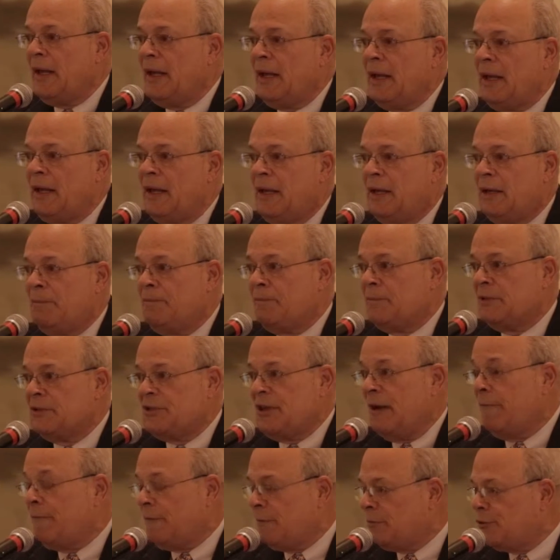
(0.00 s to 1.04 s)

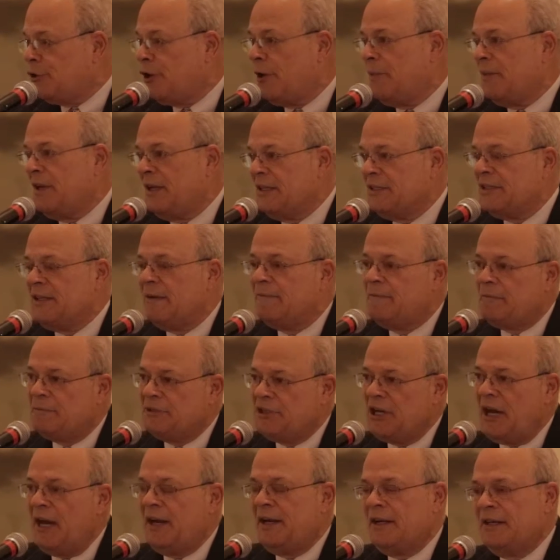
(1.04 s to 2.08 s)
some from Germany, some from
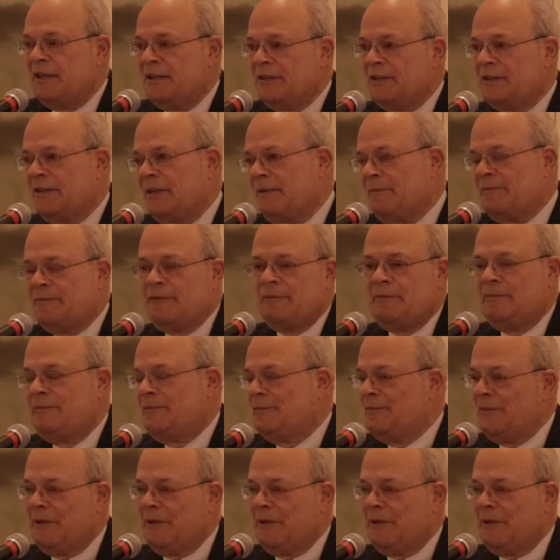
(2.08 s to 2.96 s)
China, some from,